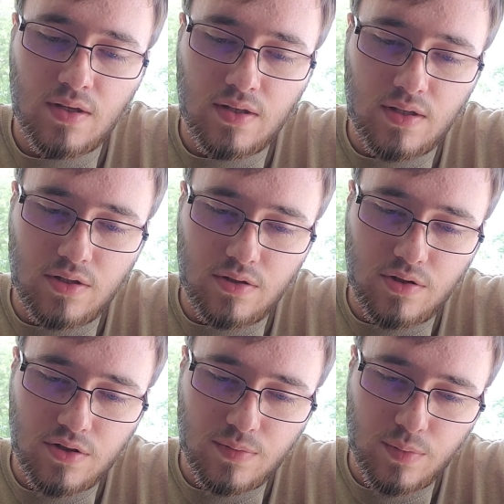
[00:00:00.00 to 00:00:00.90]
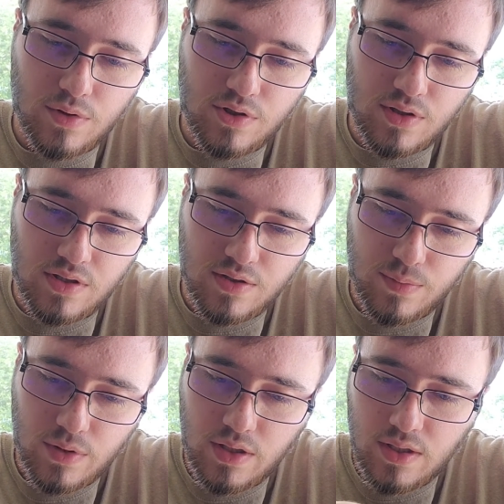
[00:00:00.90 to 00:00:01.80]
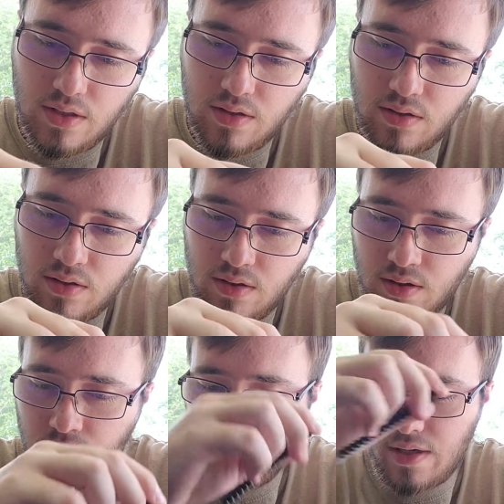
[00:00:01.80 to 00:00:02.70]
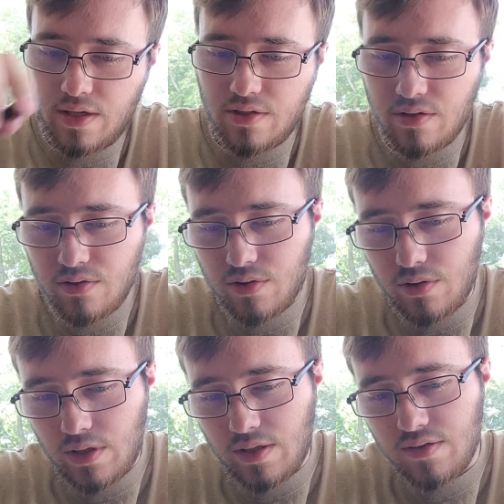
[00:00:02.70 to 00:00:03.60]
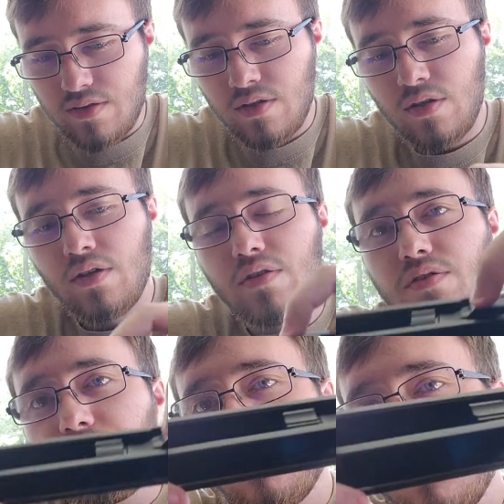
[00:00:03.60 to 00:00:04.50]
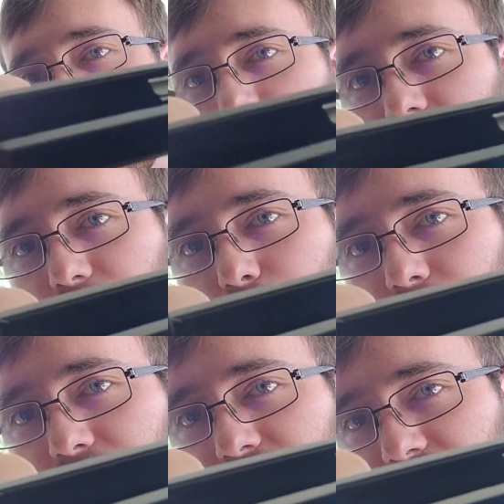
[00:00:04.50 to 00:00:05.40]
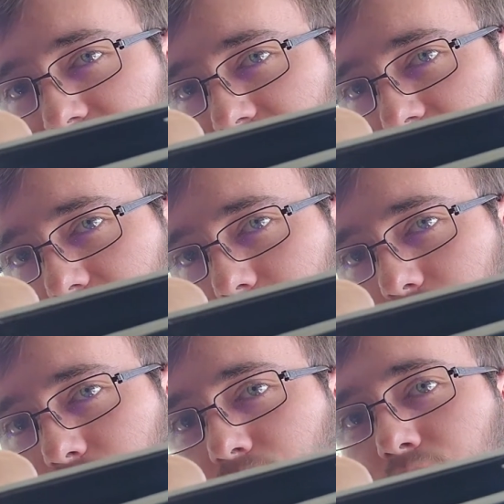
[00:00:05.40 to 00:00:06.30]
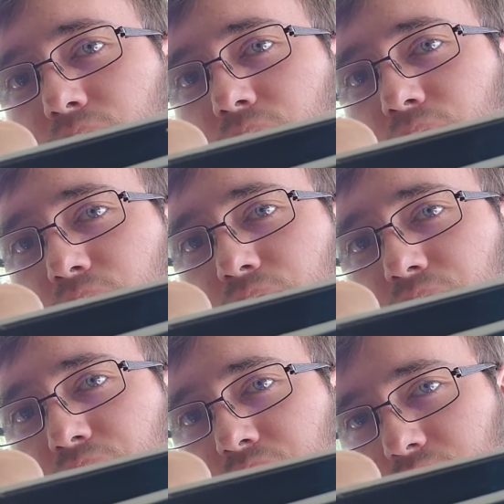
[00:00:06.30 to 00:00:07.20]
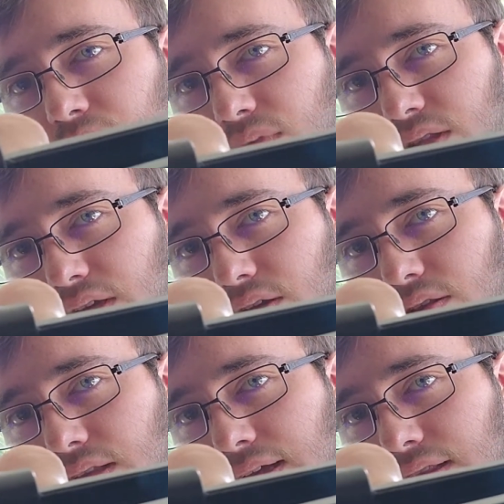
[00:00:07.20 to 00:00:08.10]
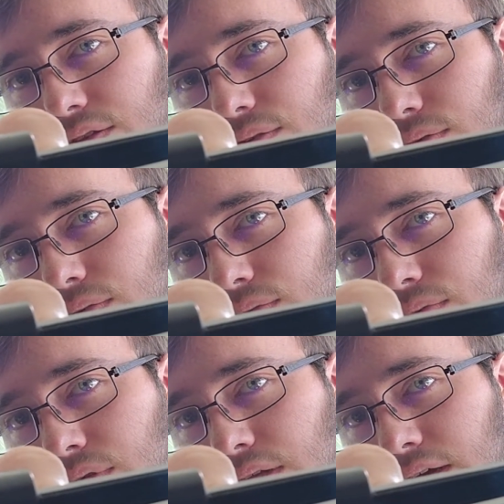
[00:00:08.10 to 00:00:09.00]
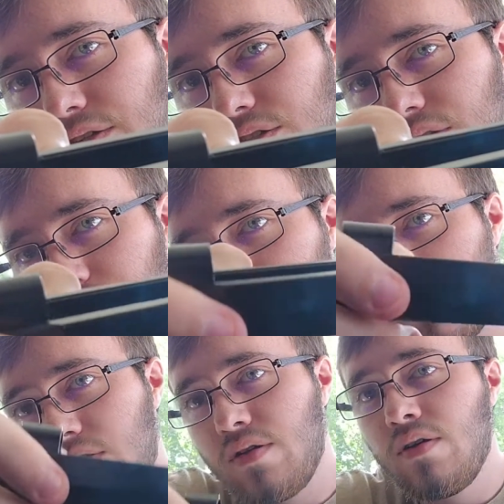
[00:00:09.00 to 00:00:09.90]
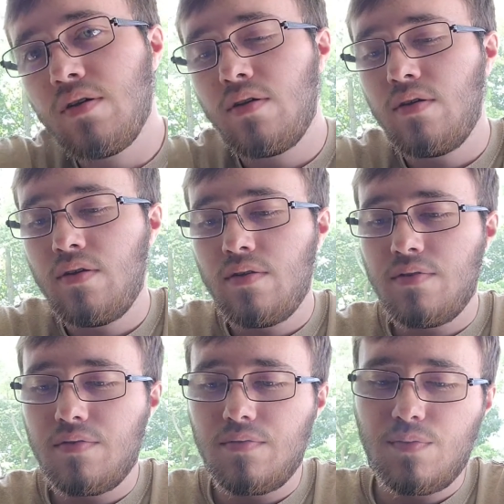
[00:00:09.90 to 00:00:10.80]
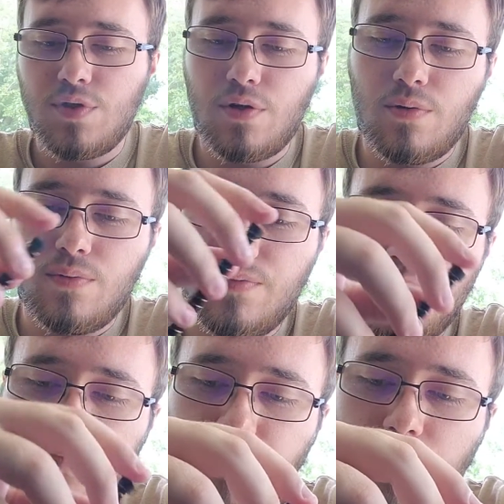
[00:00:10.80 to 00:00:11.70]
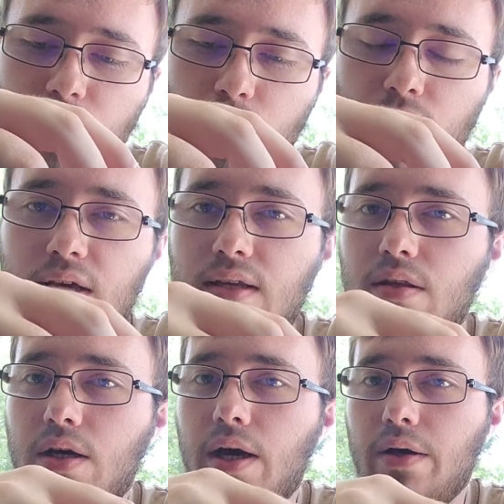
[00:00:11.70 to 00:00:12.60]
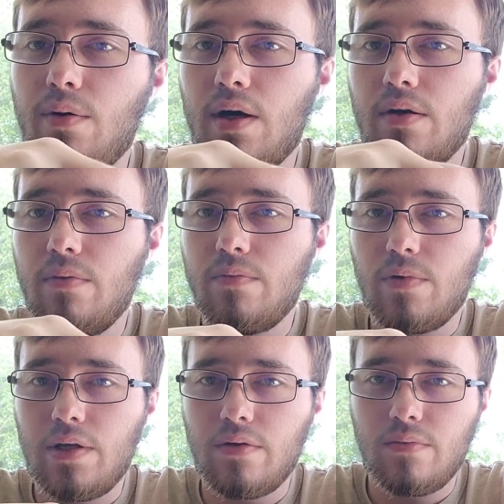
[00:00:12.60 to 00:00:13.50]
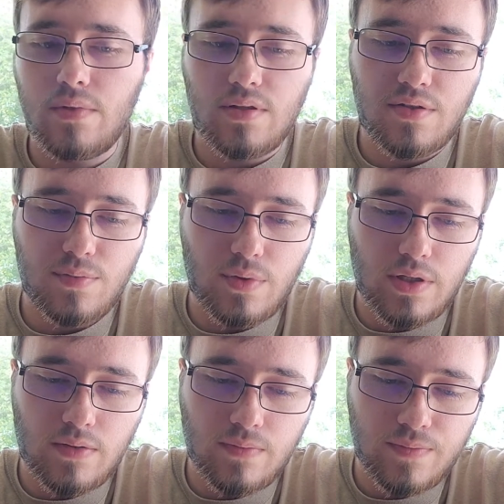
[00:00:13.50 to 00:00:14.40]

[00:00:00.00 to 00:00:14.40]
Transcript: And then you just push the spring in. Actually, I'll show you guys. So the spring sits in there, like on that little notch there. So, well, the end of the guide rod, rather, not the spring.